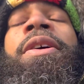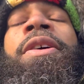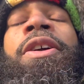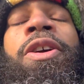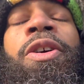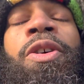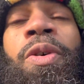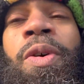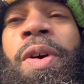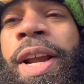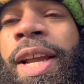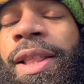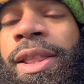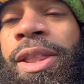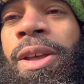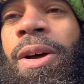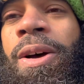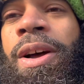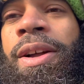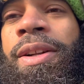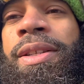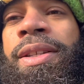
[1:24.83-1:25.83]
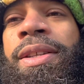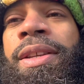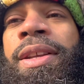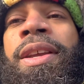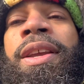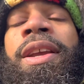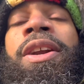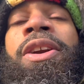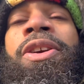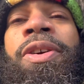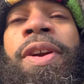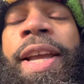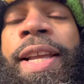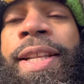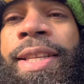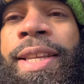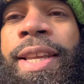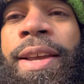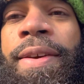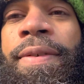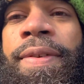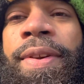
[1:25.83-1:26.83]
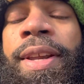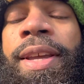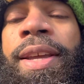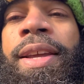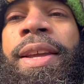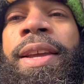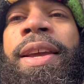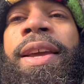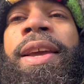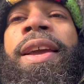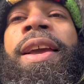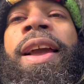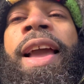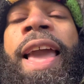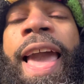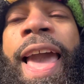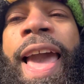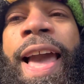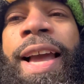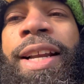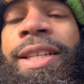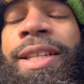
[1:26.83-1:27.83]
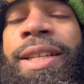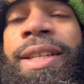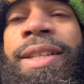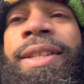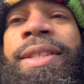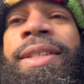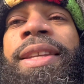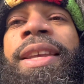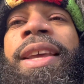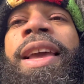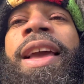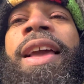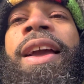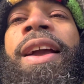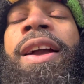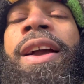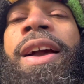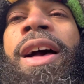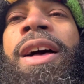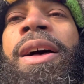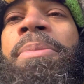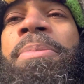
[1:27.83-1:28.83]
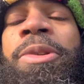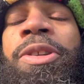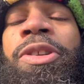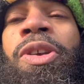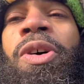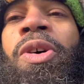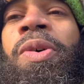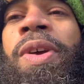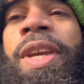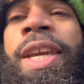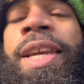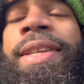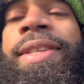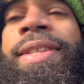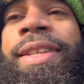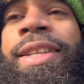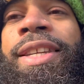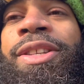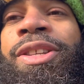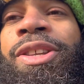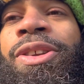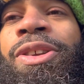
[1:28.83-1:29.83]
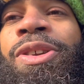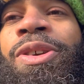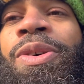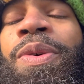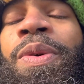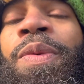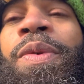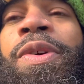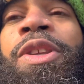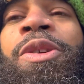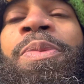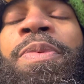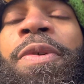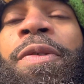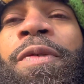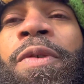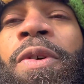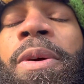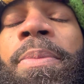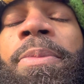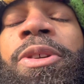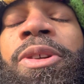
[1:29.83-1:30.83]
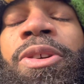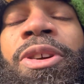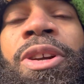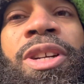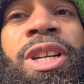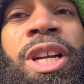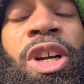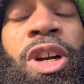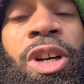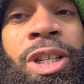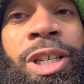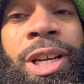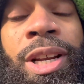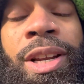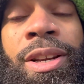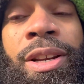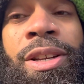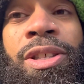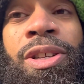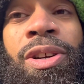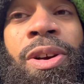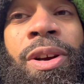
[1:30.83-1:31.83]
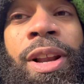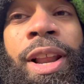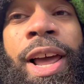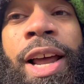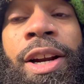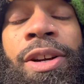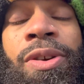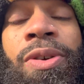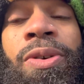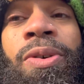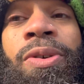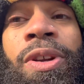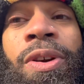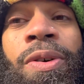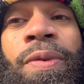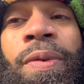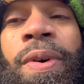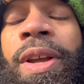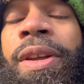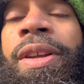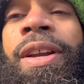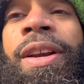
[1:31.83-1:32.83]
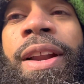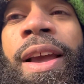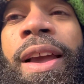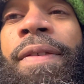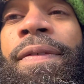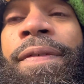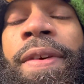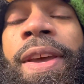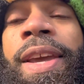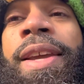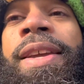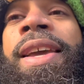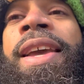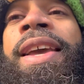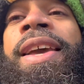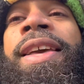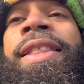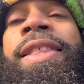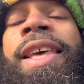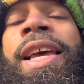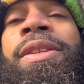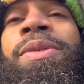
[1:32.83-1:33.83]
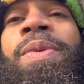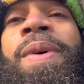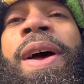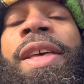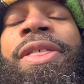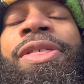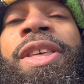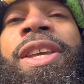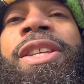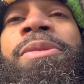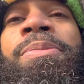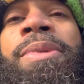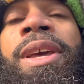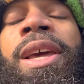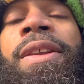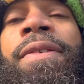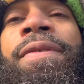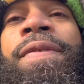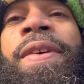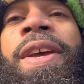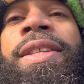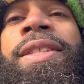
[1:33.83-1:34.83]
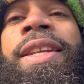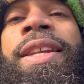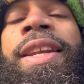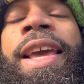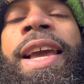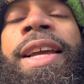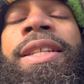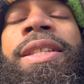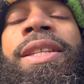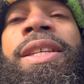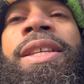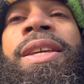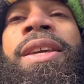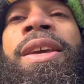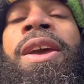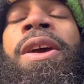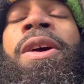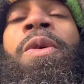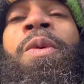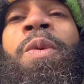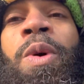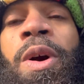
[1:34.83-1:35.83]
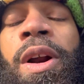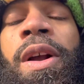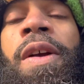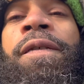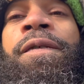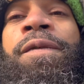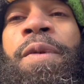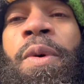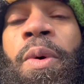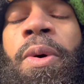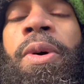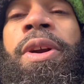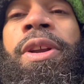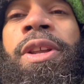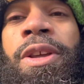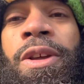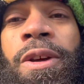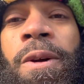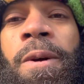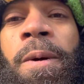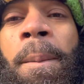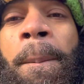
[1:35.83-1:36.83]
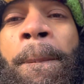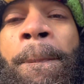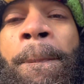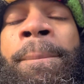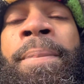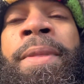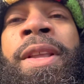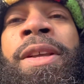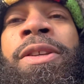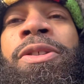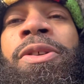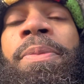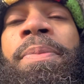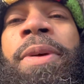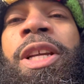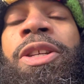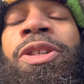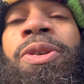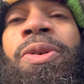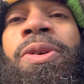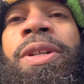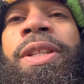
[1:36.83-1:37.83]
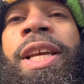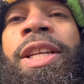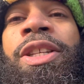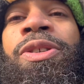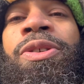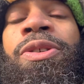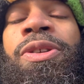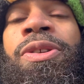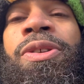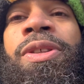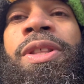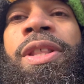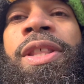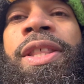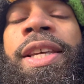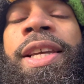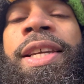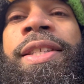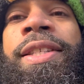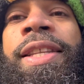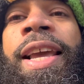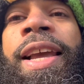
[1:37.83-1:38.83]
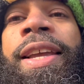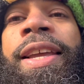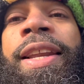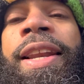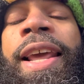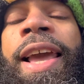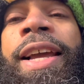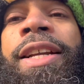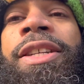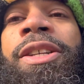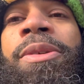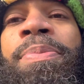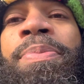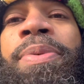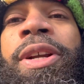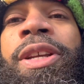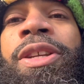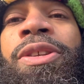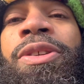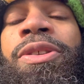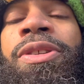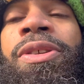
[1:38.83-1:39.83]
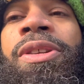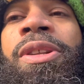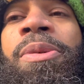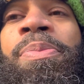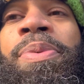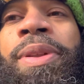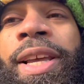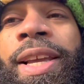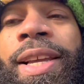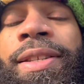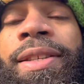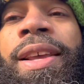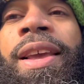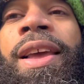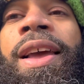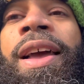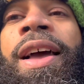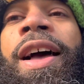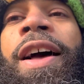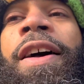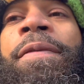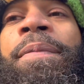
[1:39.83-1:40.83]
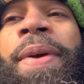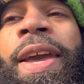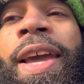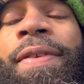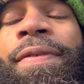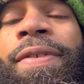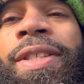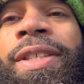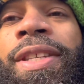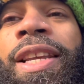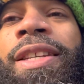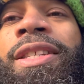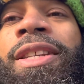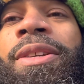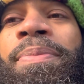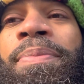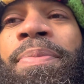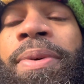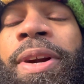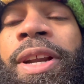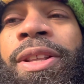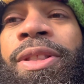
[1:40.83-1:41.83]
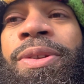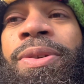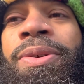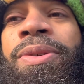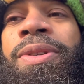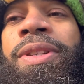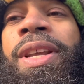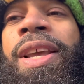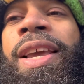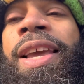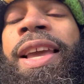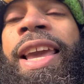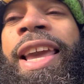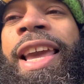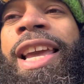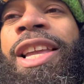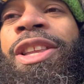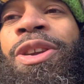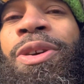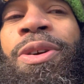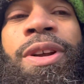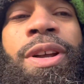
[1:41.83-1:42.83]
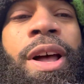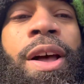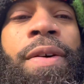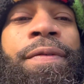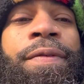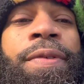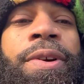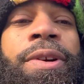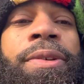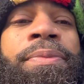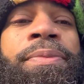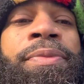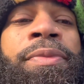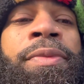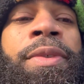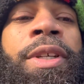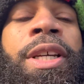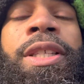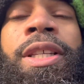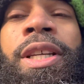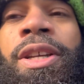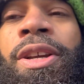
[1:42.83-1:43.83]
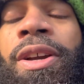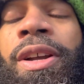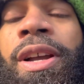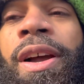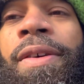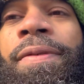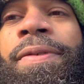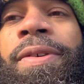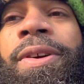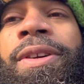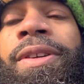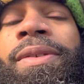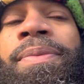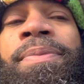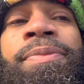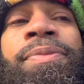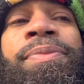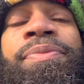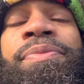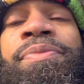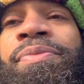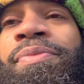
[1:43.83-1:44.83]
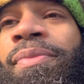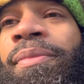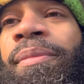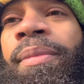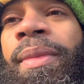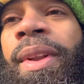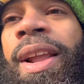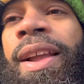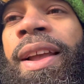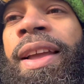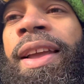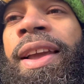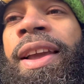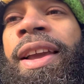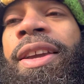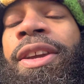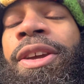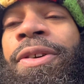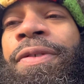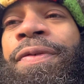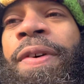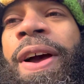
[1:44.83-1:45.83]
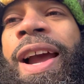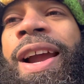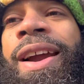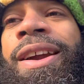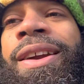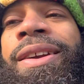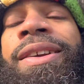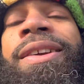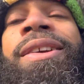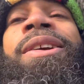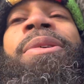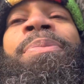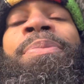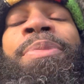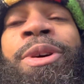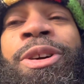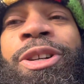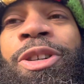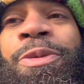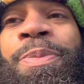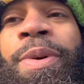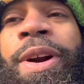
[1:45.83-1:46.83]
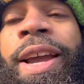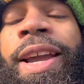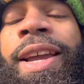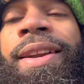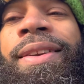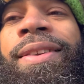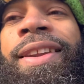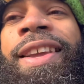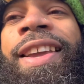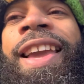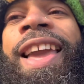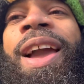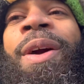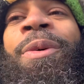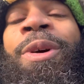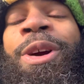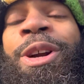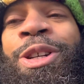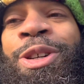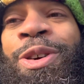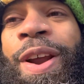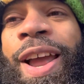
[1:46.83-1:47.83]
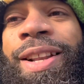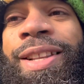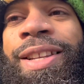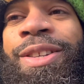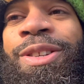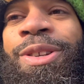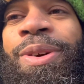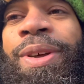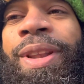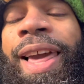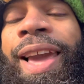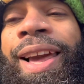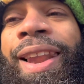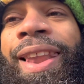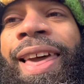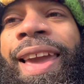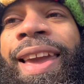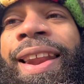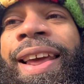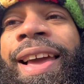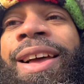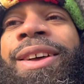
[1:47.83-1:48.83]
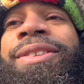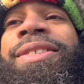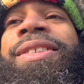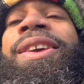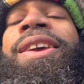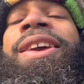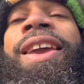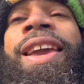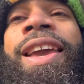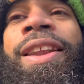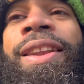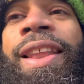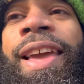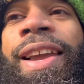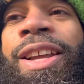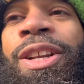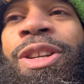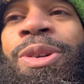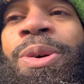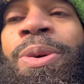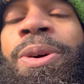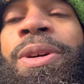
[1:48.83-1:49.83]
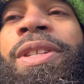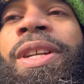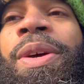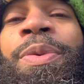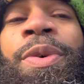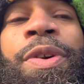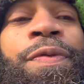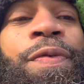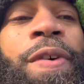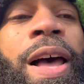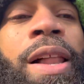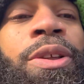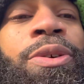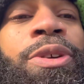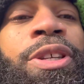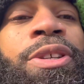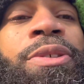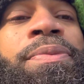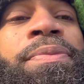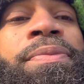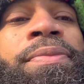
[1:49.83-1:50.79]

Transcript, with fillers: great thoughts creativity actions come so easily to you. And when you perform, you're, you're a genius. You're logical. You're real. You're not fake. That's why things manifest and actually work for you. So make sure that you do things that can actually bring you to the place of manifestation breakthroughs and your comfort. Because in your comfort, your fire burns bright and we're attracted to it like a lighthouse and like a torch and we follow you.